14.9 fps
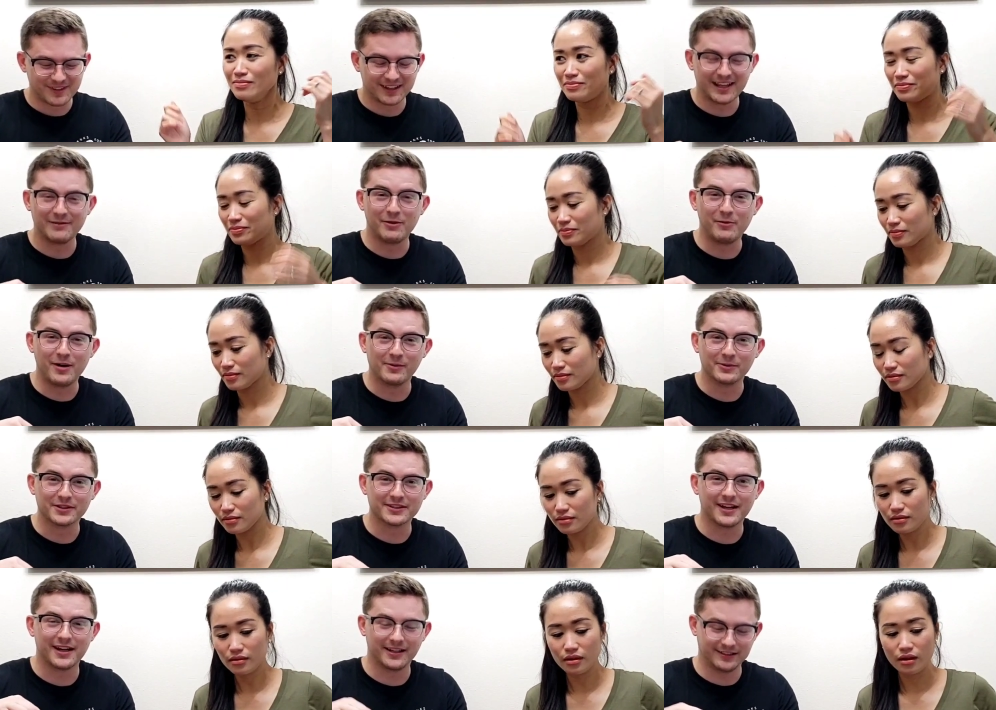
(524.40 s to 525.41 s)
Speaker 1: Level 1
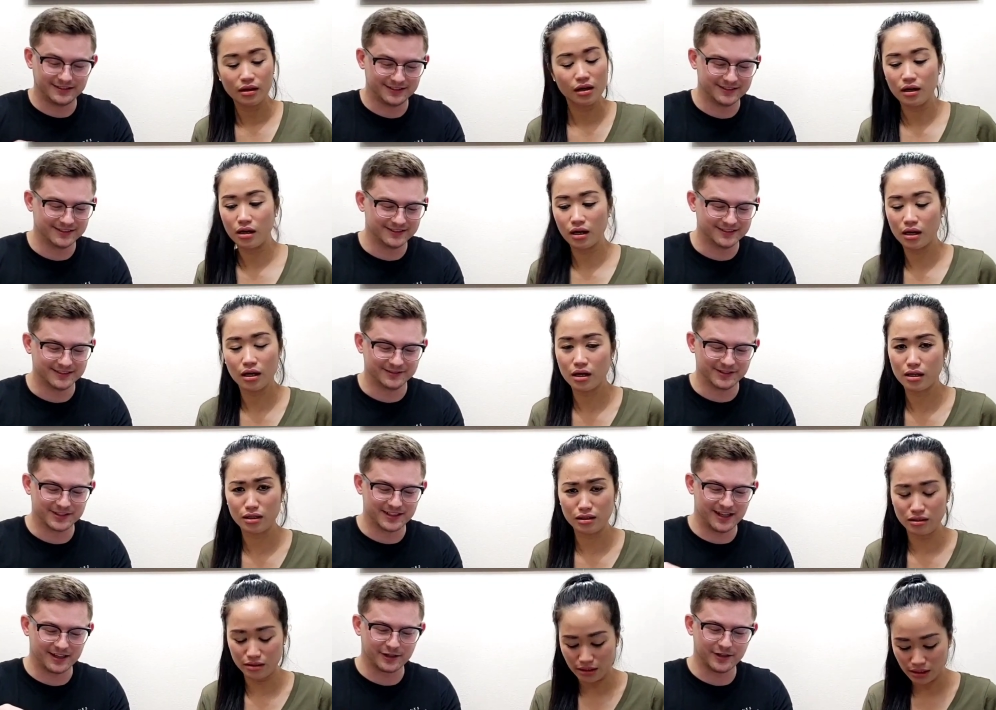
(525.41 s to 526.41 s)
was
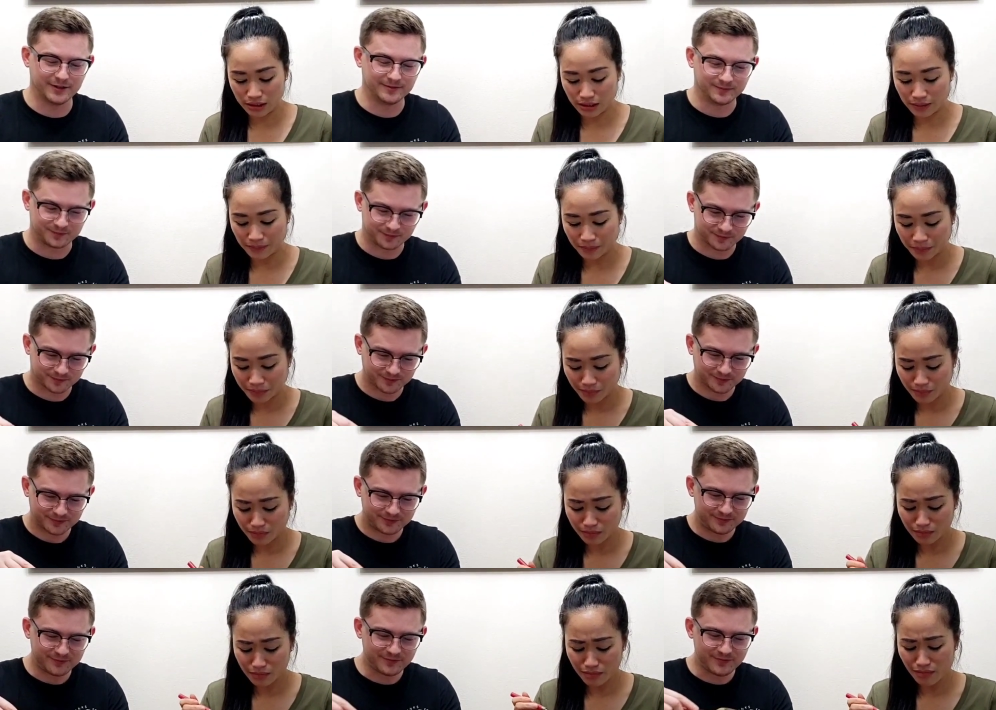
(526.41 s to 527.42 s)
not good.
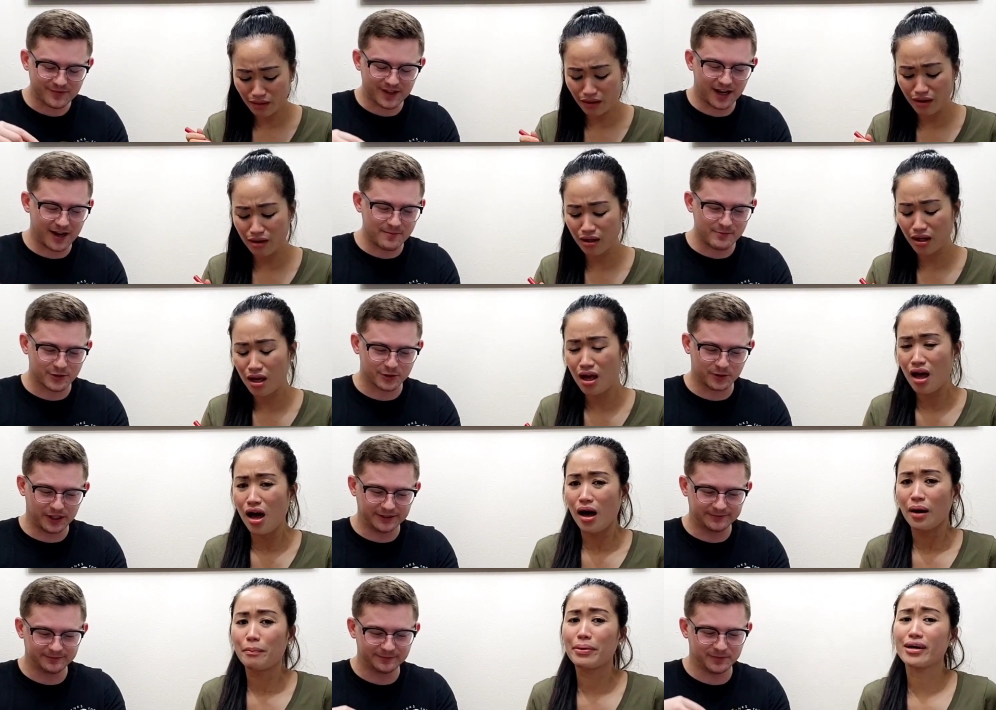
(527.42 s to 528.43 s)
I'm
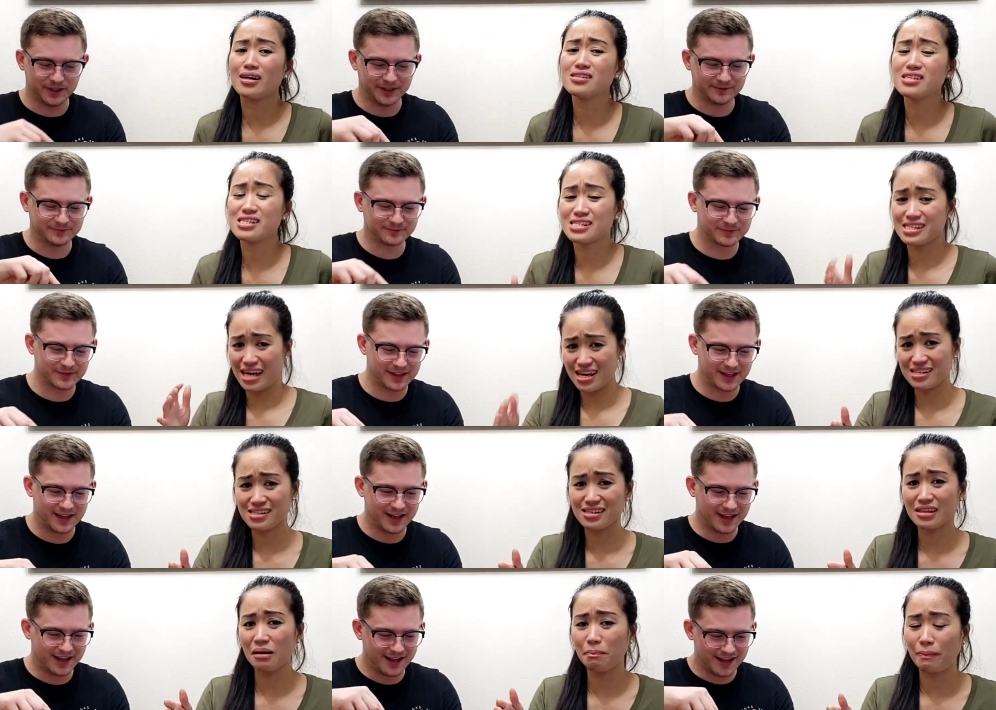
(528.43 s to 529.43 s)
sweating.
Speaker 2: Because it says
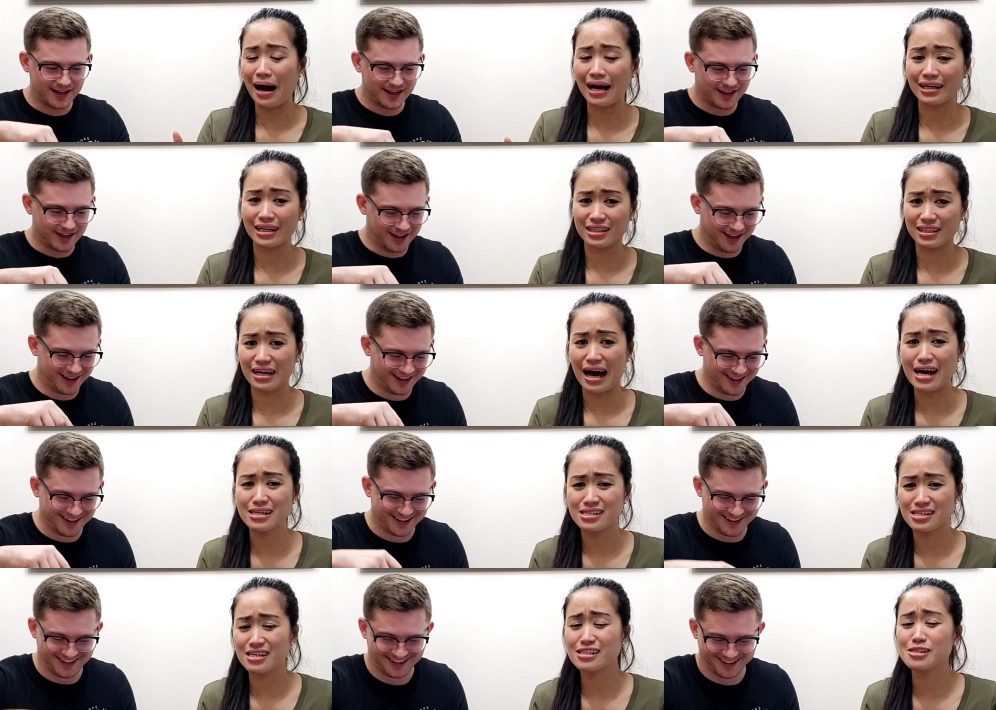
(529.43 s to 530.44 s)
in the packet, guys,
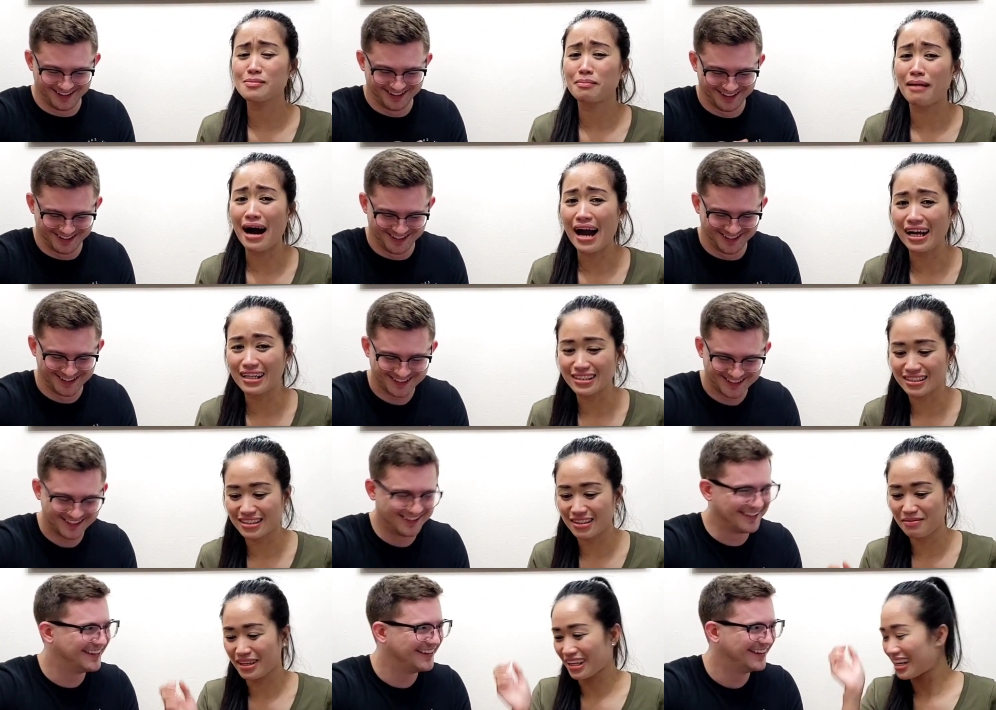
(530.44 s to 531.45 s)
it's mild. Oh
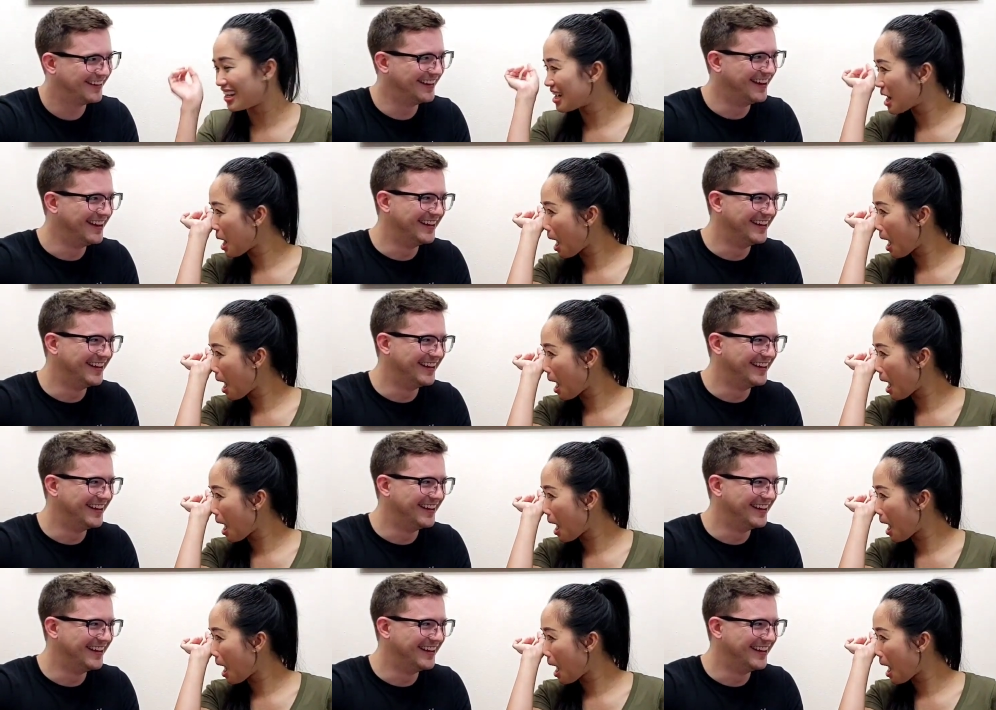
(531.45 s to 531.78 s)
my god.